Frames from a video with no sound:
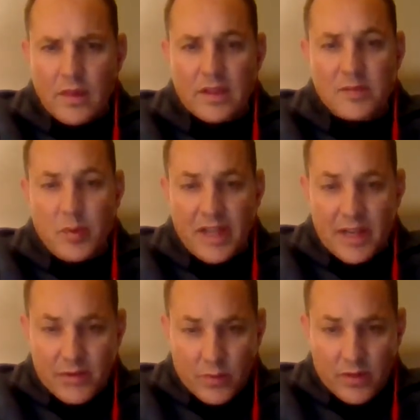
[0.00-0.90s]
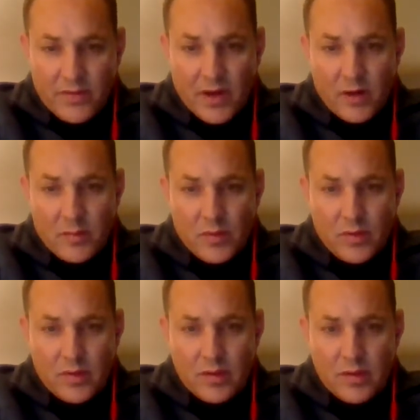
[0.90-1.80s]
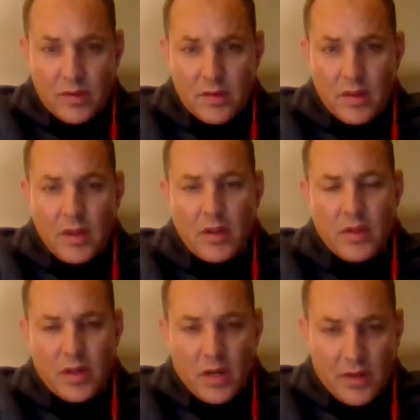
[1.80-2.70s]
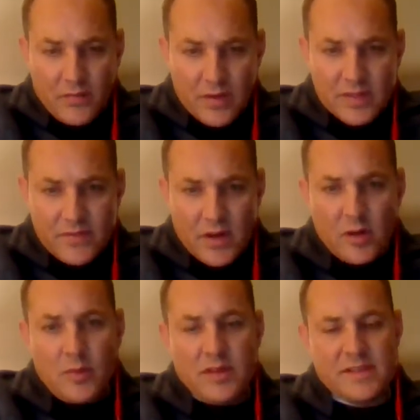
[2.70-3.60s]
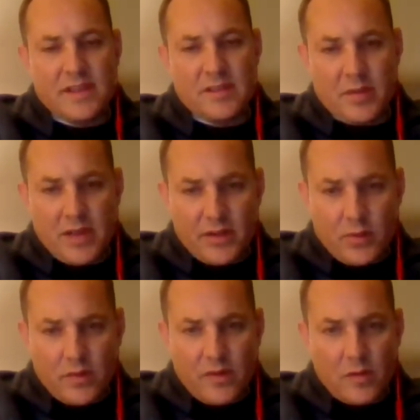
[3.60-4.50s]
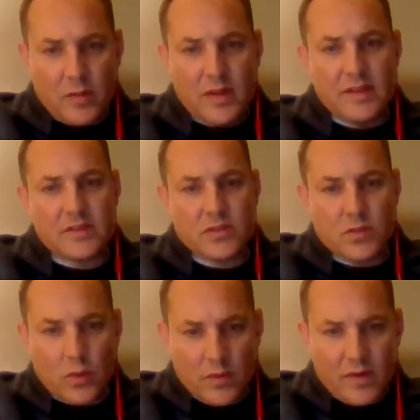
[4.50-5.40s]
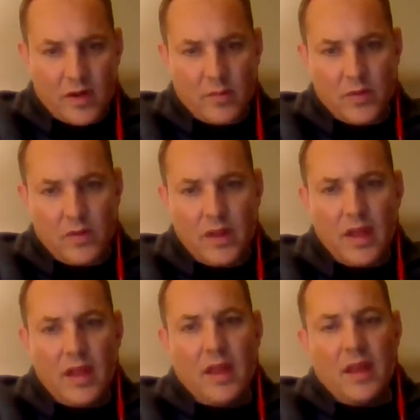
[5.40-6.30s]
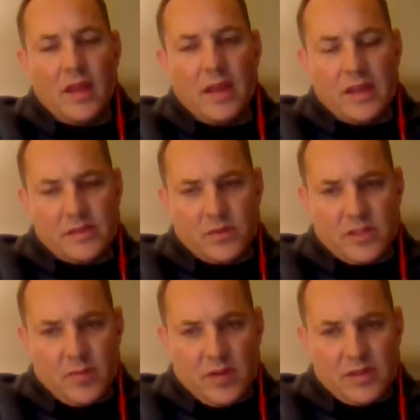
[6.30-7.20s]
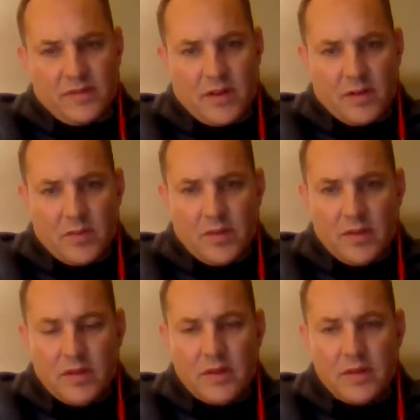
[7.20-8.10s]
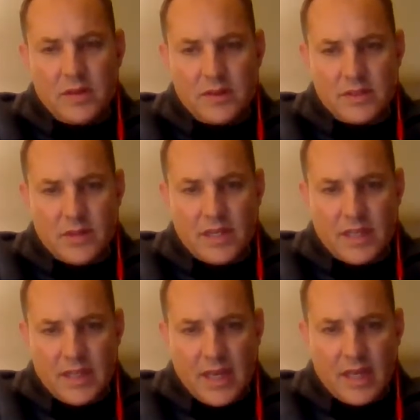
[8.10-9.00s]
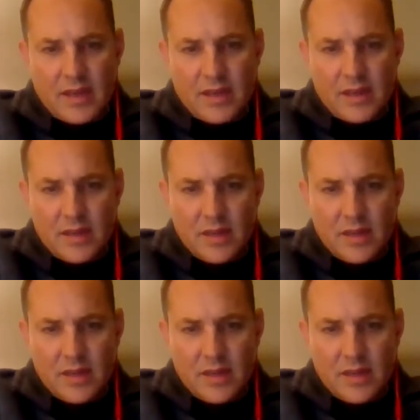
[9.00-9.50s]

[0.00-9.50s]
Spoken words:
explanatory variable, the confidence variable as the explanatory variable, and the score variable as a response variable. So I did that,